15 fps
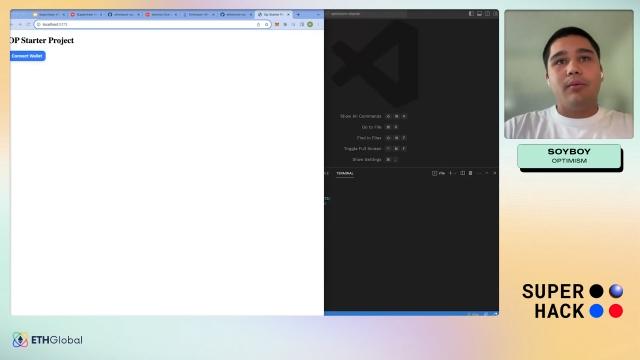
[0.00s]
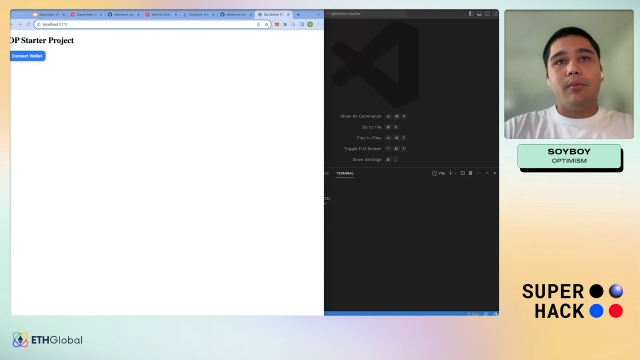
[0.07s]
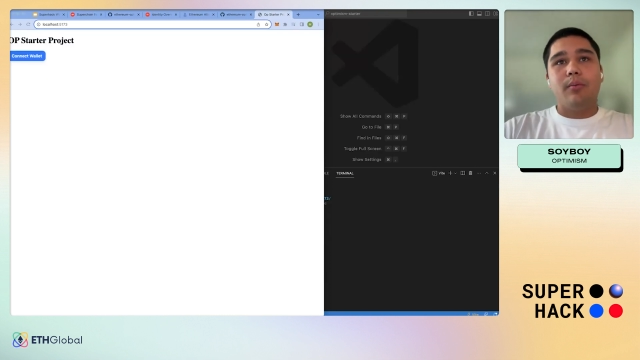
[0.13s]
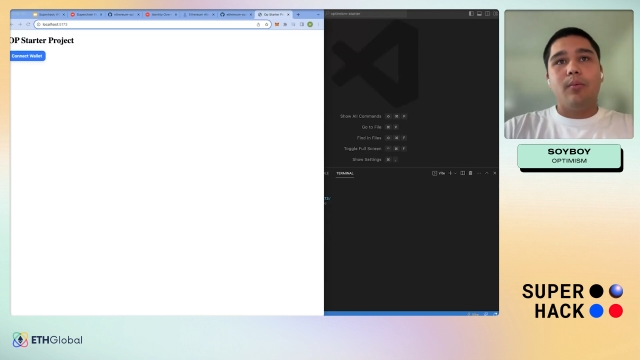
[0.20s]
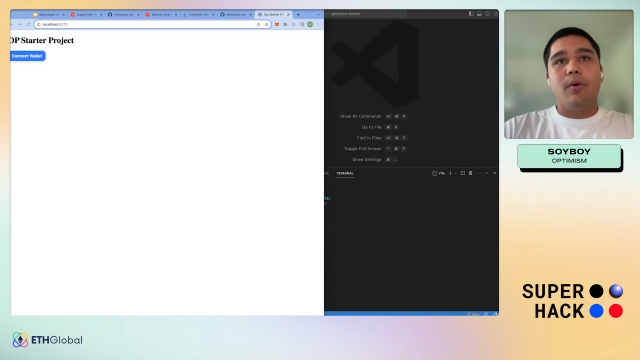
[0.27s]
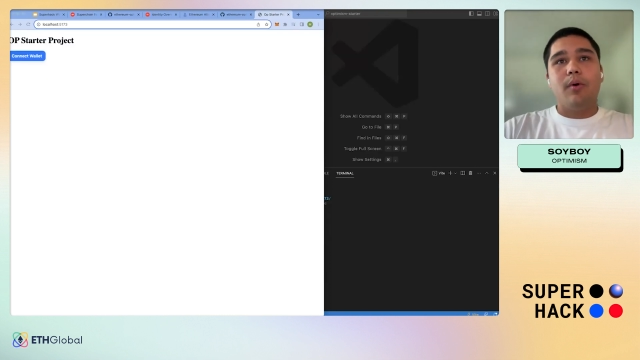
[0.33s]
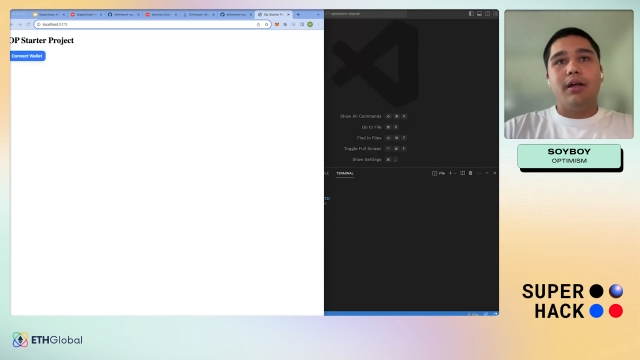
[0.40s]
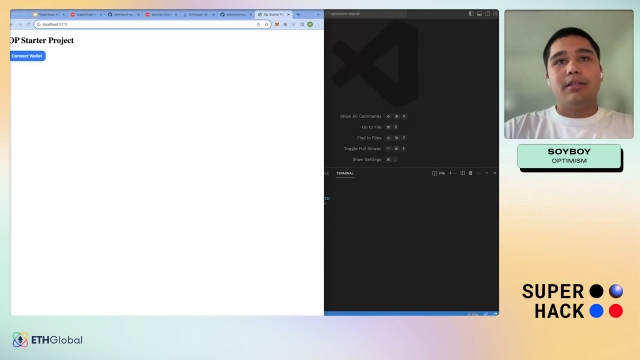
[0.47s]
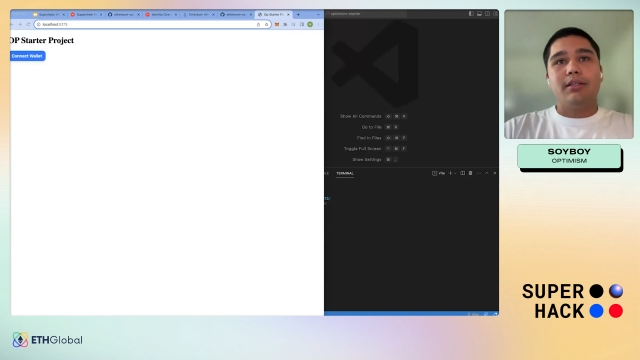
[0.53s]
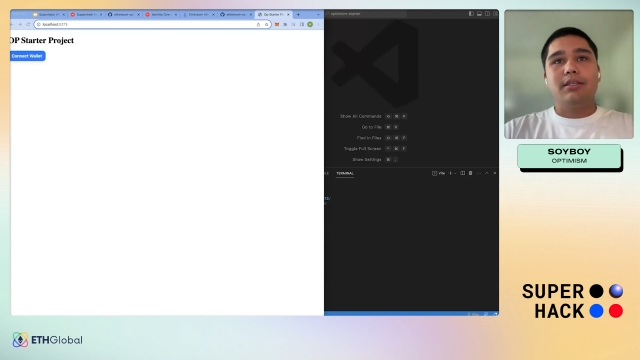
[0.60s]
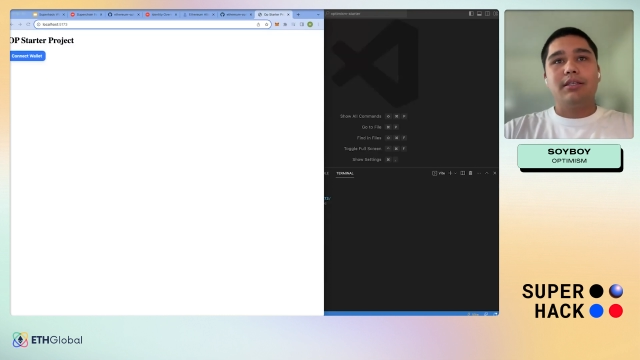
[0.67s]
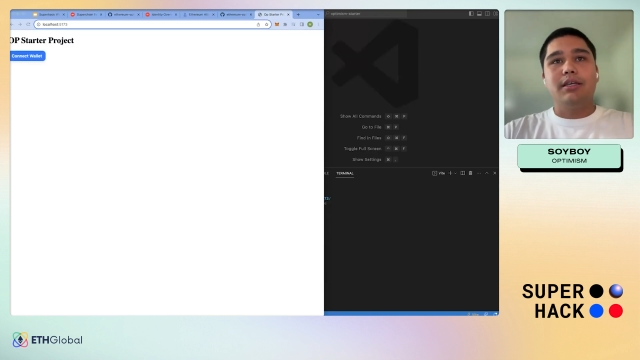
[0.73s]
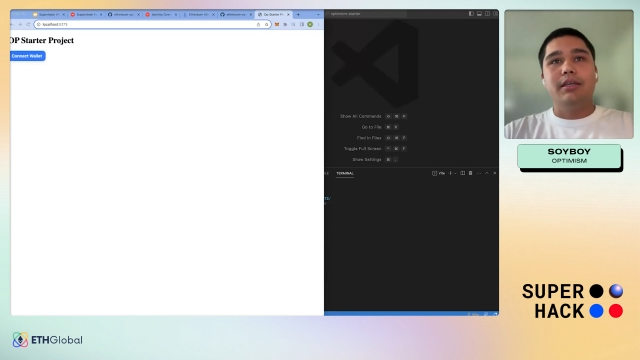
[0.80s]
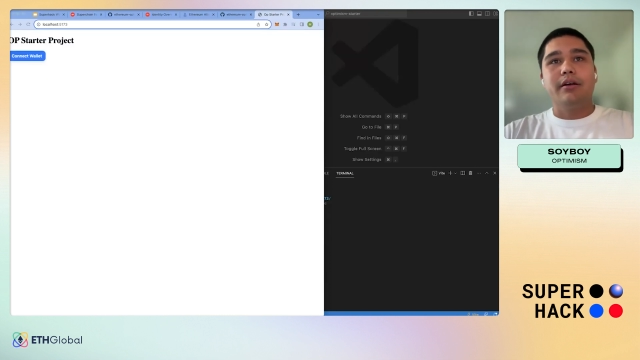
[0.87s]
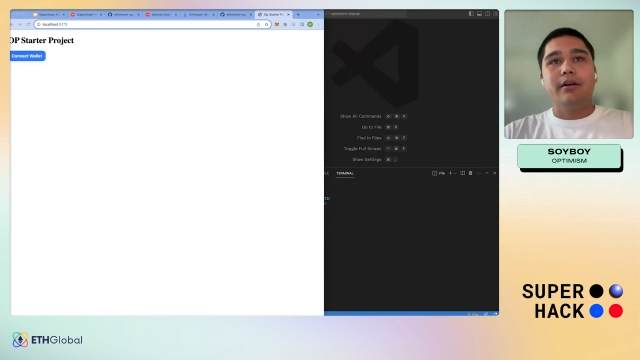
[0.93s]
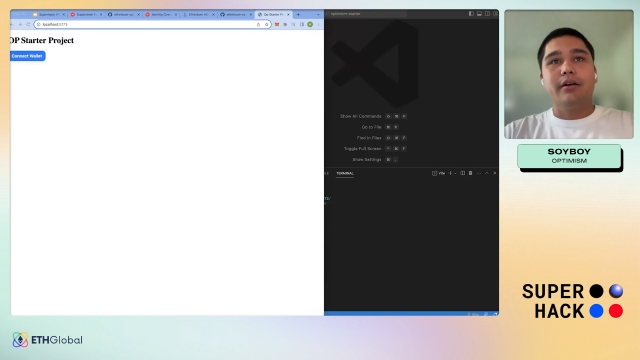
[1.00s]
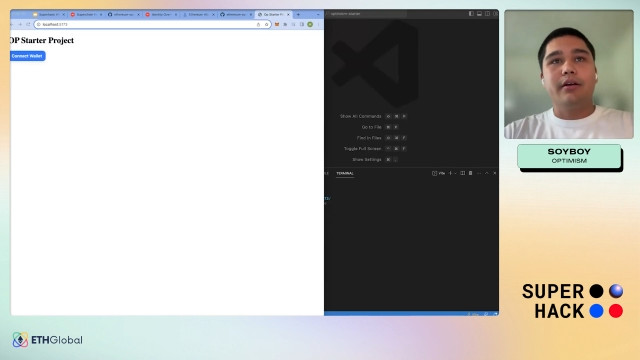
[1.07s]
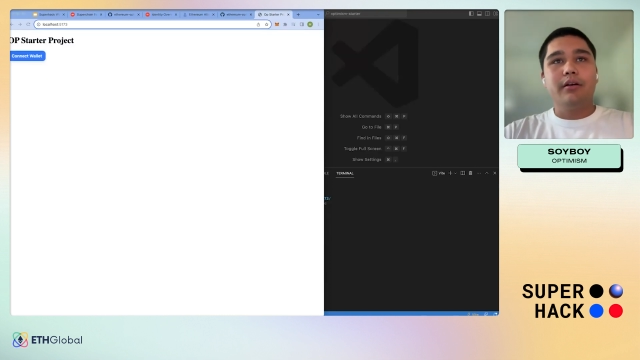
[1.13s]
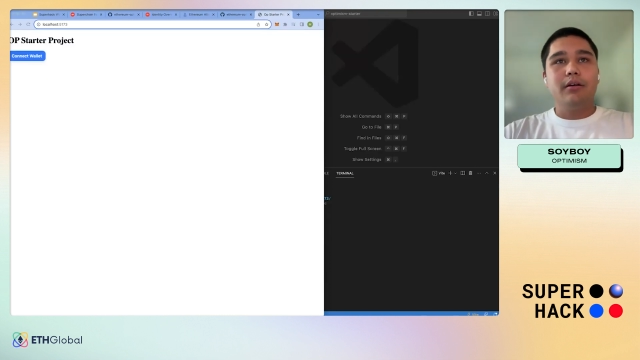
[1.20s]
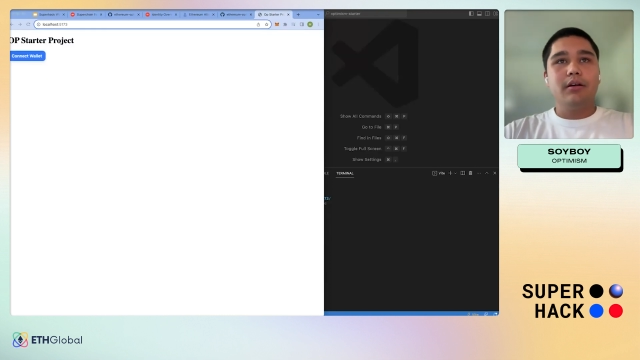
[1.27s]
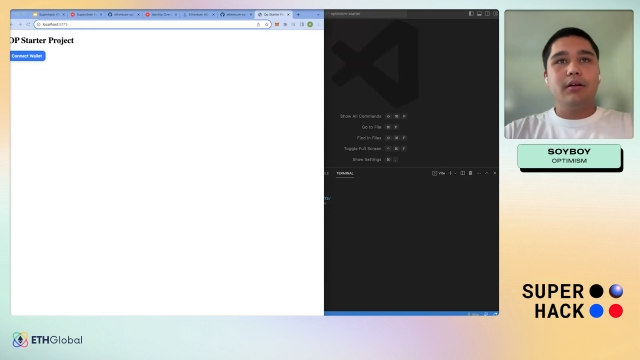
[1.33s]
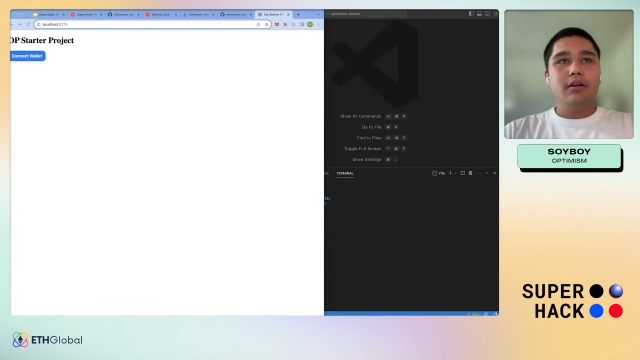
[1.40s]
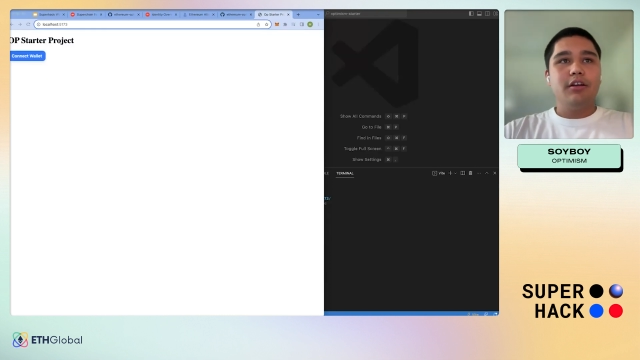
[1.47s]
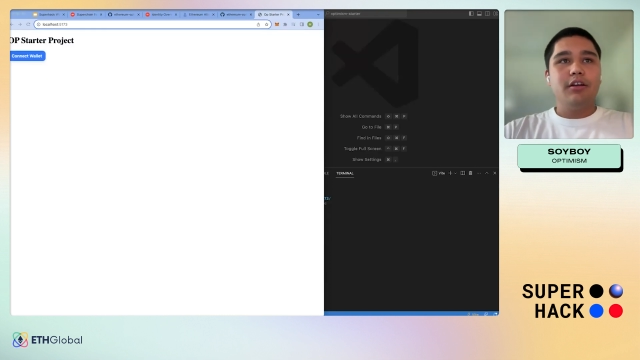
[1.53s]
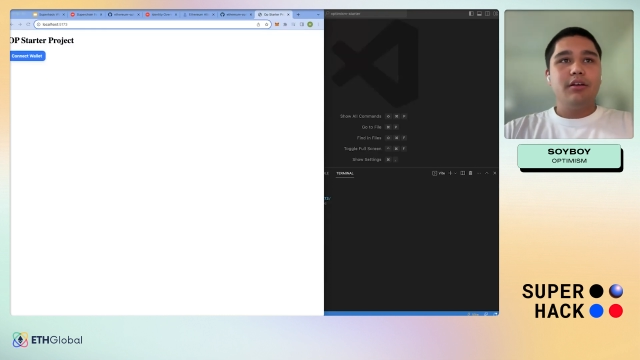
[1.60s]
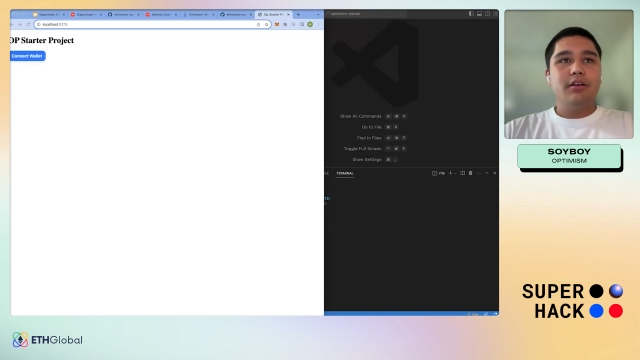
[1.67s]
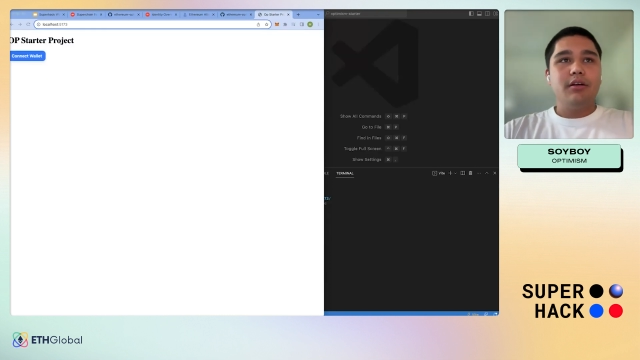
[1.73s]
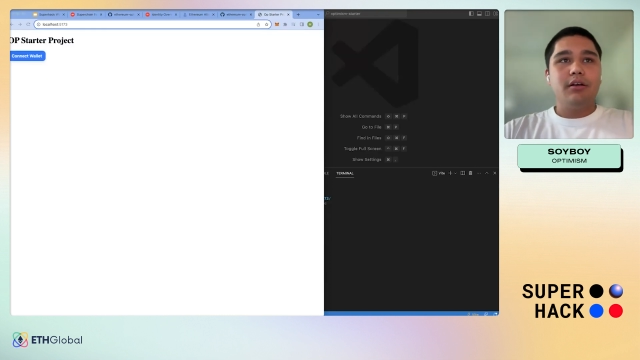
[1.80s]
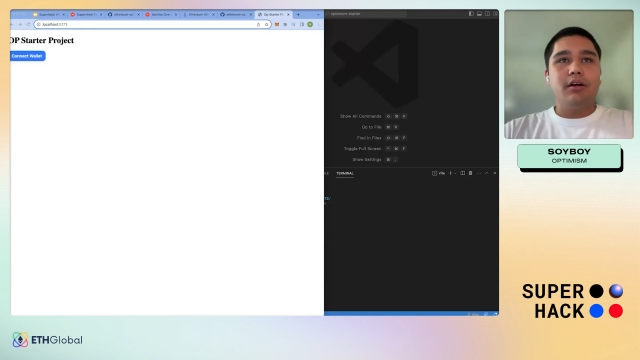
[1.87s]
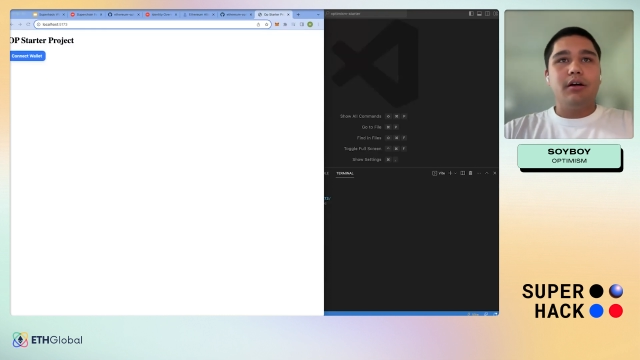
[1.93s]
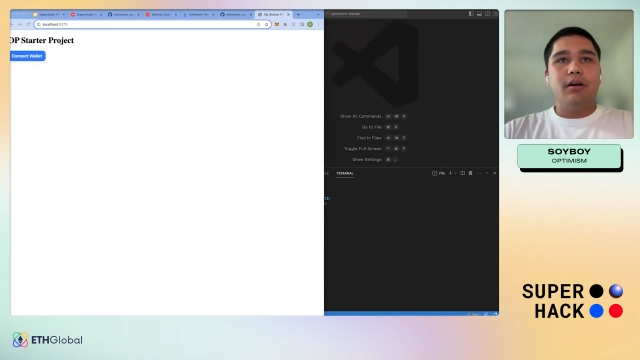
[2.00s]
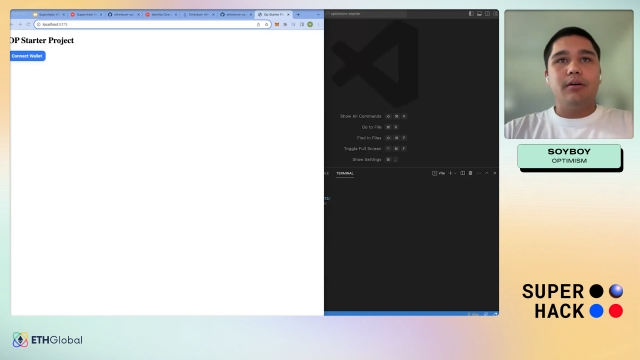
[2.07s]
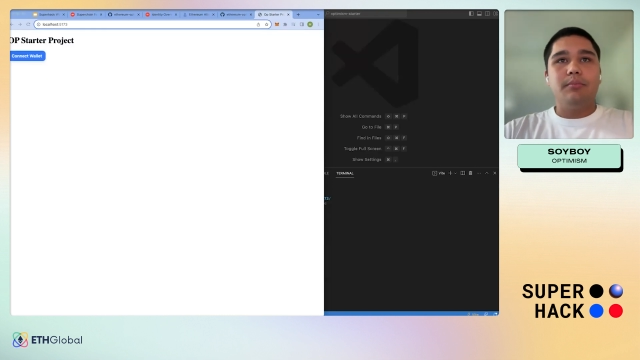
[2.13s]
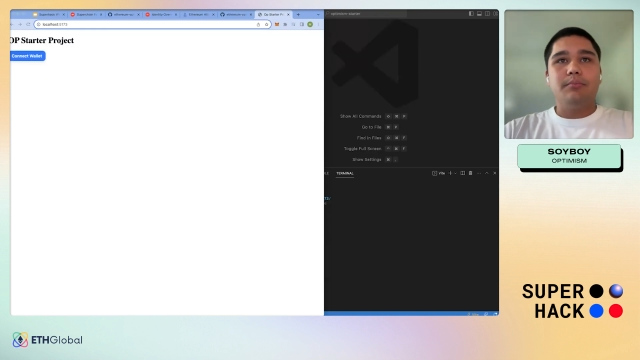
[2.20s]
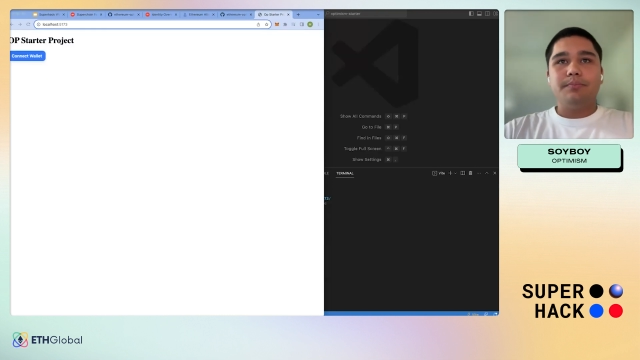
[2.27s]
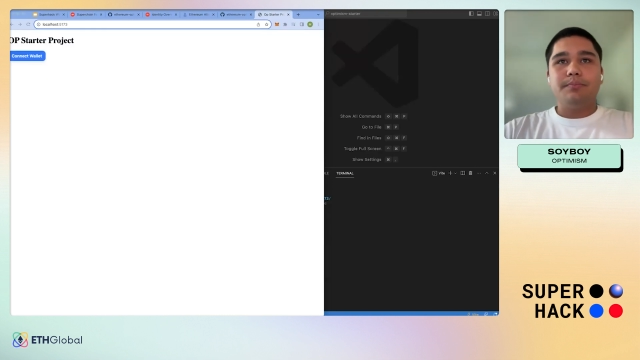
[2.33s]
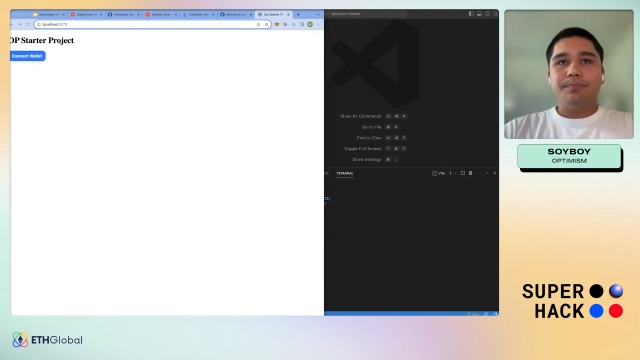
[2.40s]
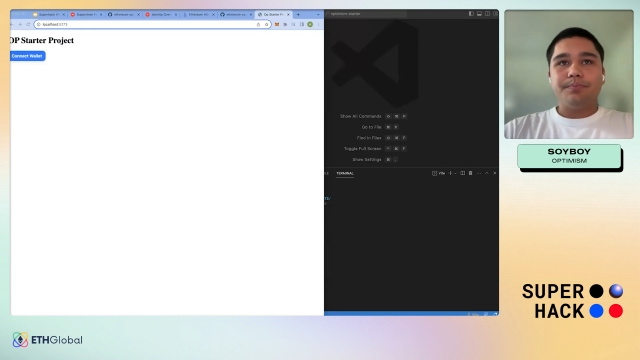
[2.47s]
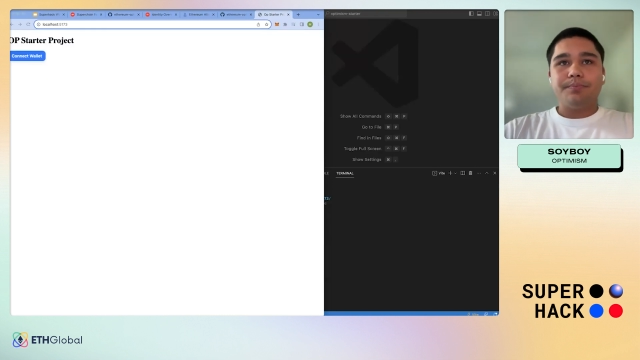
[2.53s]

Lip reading: what's here. You